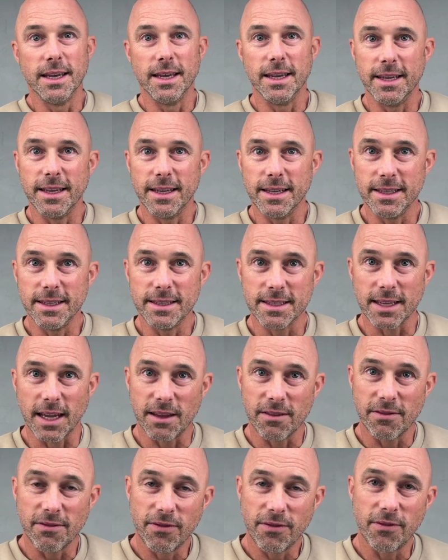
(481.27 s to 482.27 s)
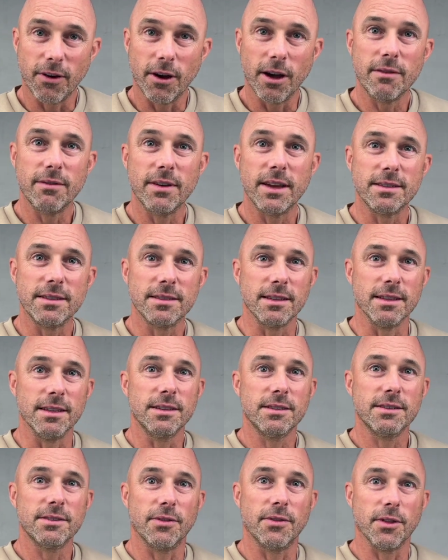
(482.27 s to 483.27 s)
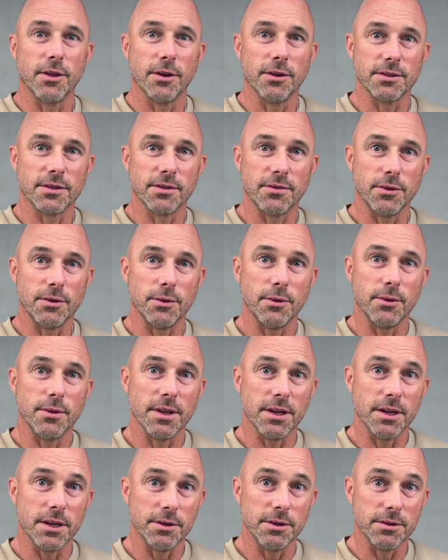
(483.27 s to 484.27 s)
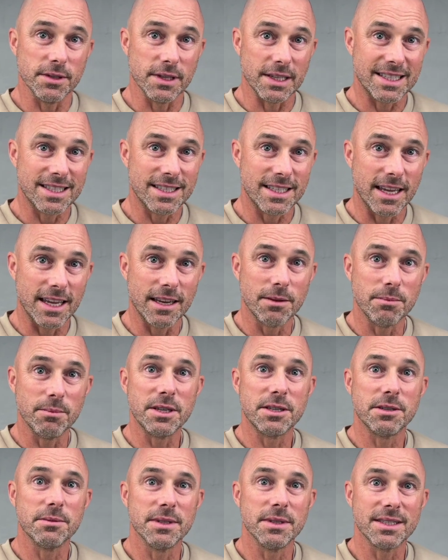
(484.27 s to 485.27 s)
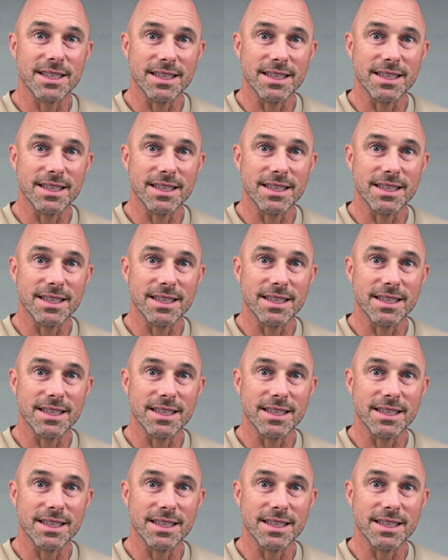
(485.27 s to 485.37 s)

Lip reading: It is a 5/8 length for those of you that are using standard measurements,